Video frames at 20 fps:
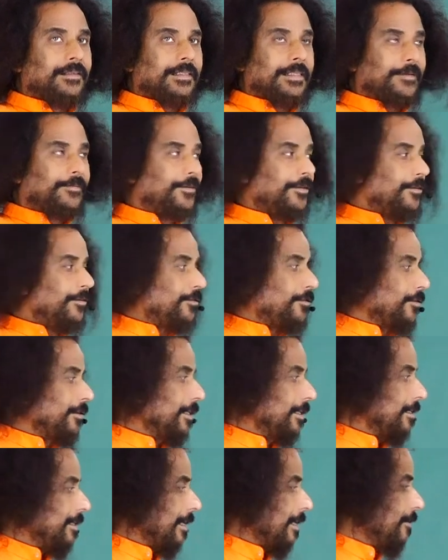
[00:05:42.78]
Therefore,
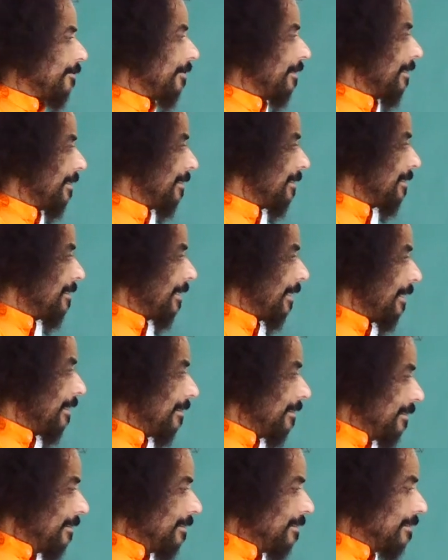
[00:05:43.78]
today try to
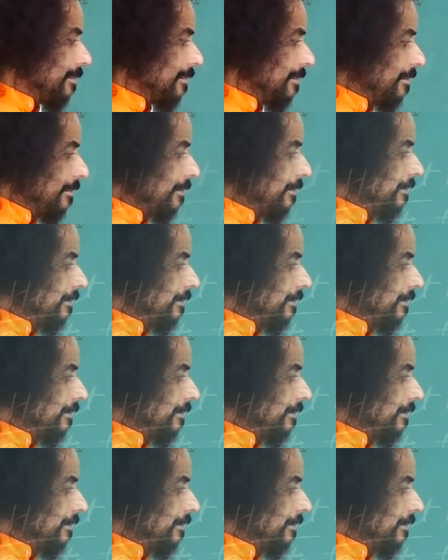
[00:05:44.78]
understand this.